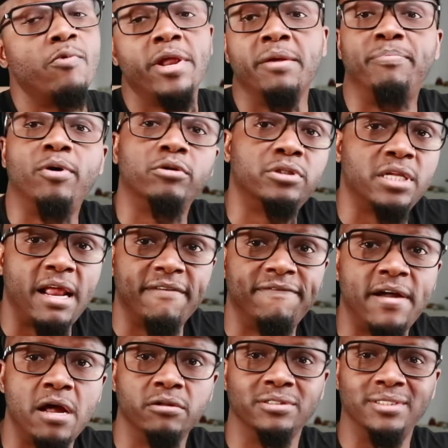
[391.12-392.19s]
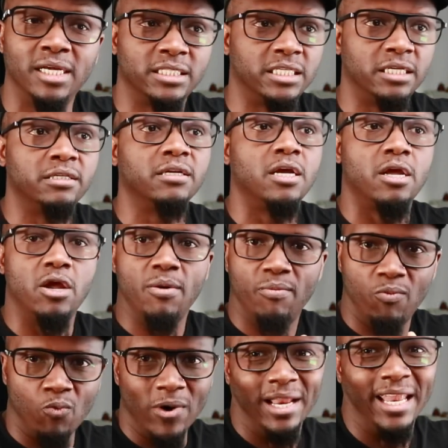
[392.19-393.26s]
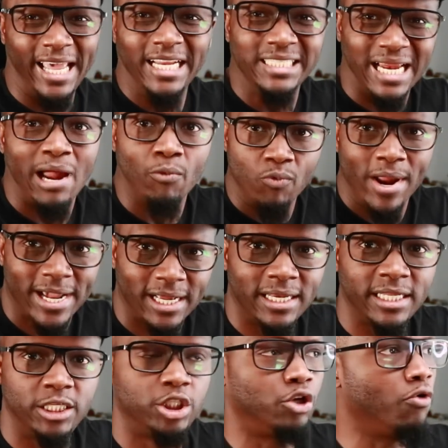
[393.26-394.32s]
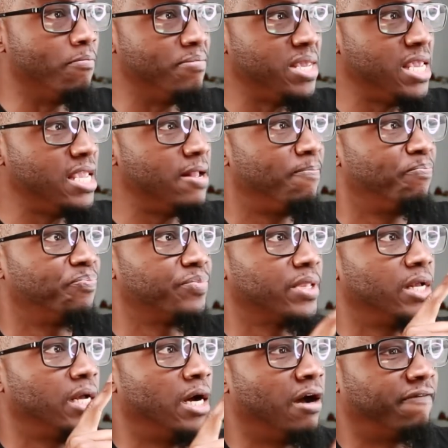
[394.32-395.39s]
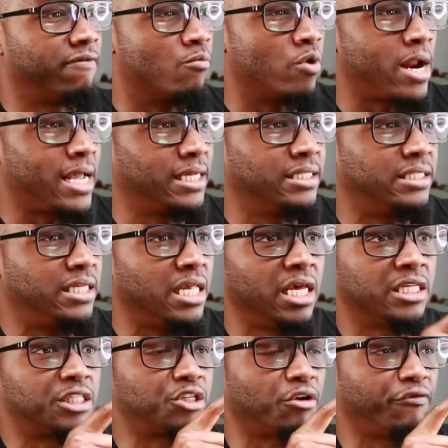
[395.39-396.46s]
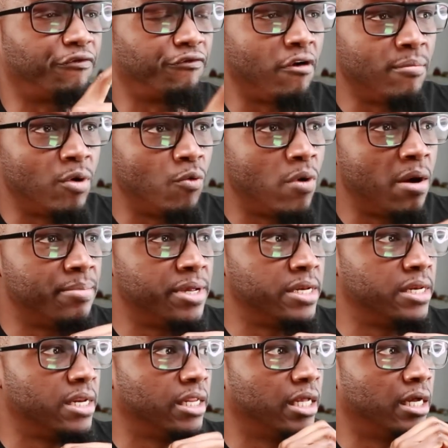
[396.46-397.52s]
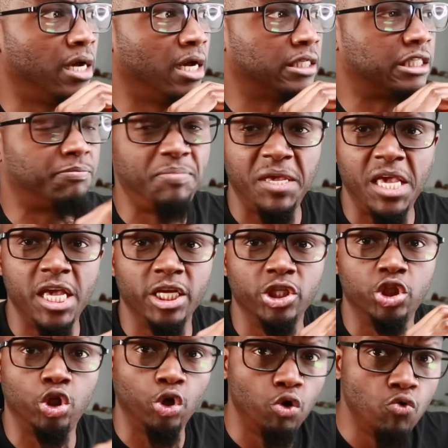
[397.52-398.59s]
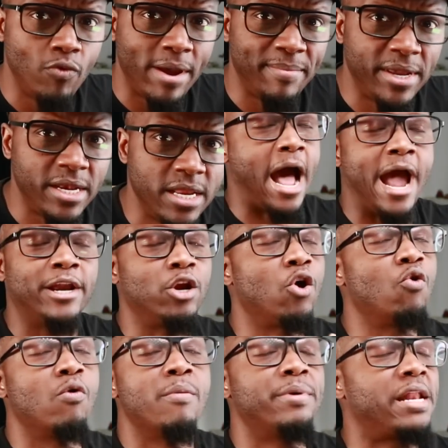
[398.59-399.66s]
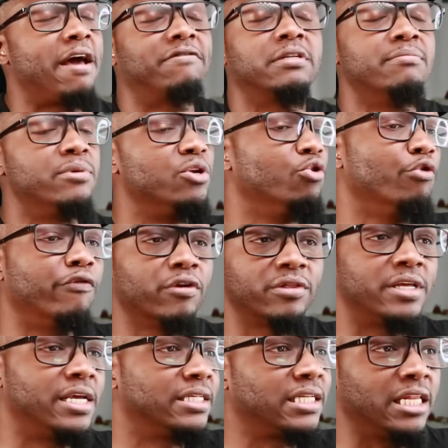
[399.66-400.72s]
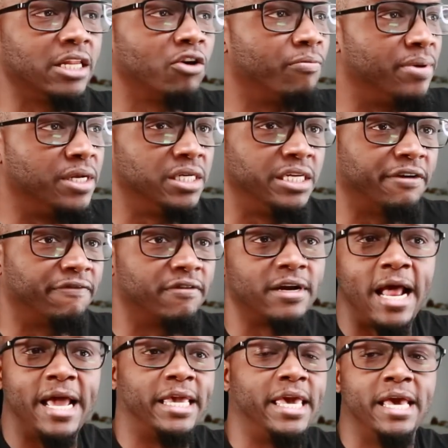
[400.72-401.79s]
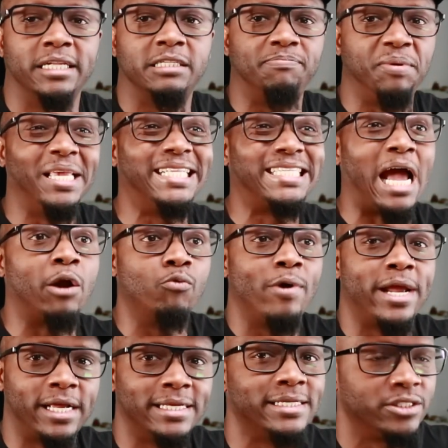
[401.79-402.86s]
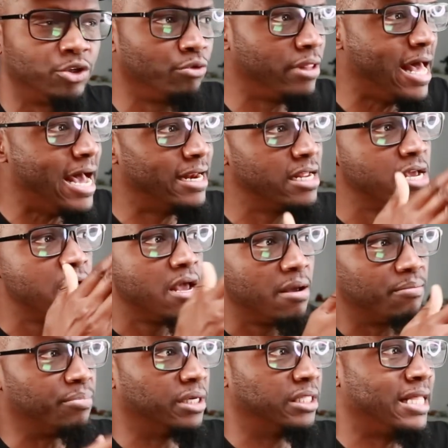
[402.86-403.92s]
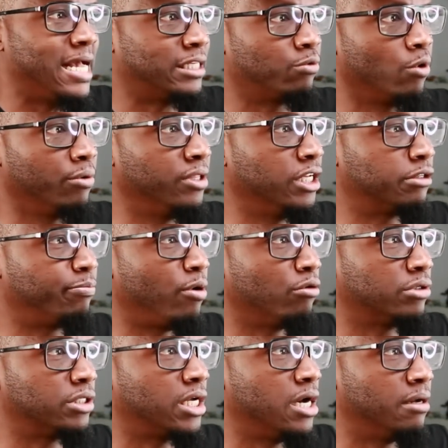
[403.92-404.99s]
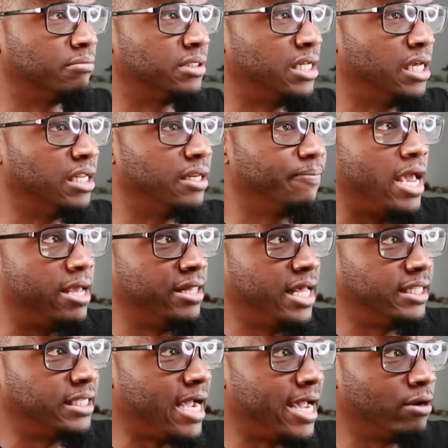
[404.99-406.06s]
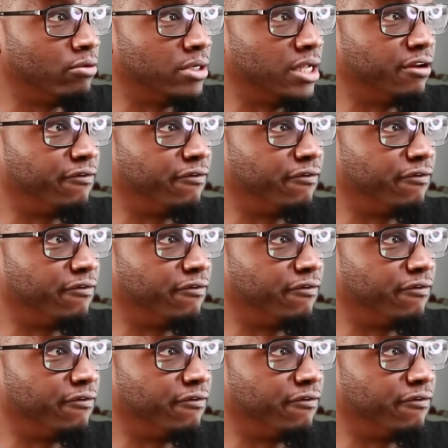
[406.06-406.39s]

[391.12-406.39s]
Reddit post that I found doesn't relate directly to me. From what I can see, it's from a woman speaking to women. I know women have to maneuver things a little bit different. I can't speak directly to that, but that's where this post comes in. And they titled it,